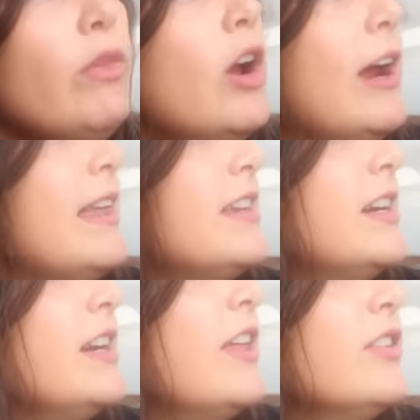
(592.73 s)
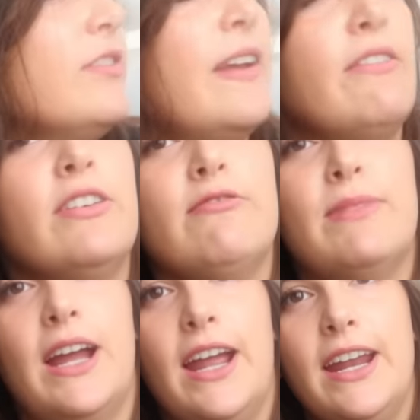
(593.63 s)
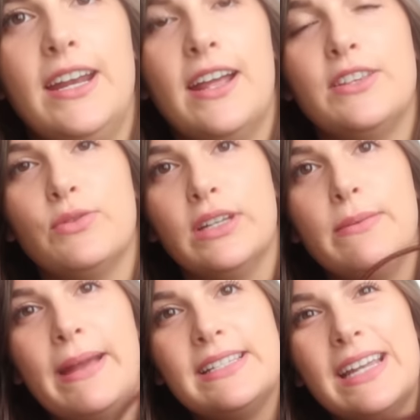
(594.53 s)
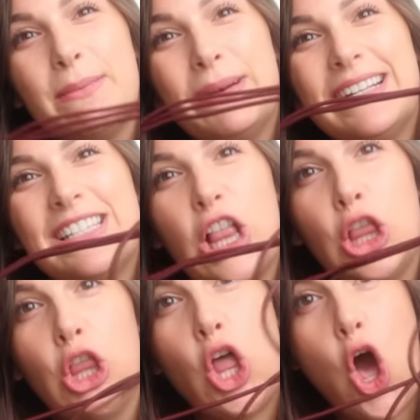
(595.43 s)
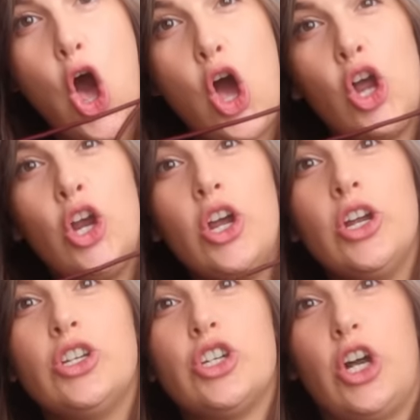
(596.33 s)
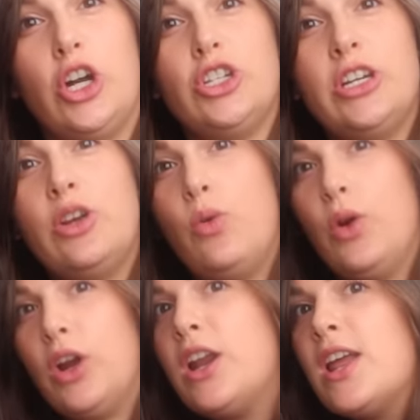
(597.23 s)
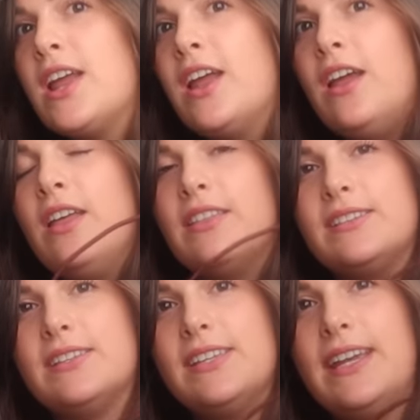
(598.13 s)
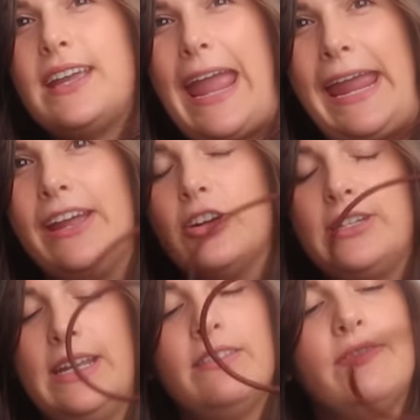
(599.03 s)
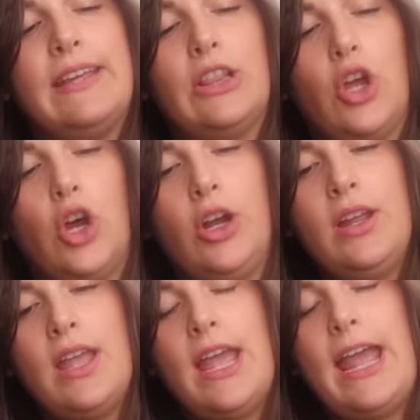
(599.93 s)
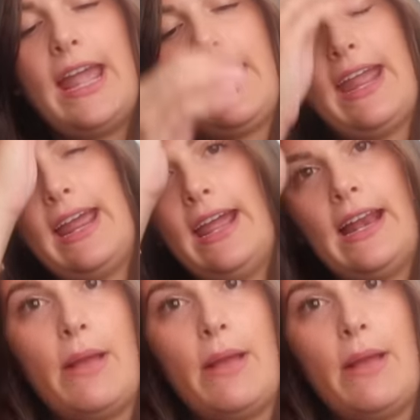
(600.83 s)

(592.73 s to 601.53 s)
All right, and then another favorite of mine, it's really basic, but it's a long charging cord. This is like 8 or 10 feet long, and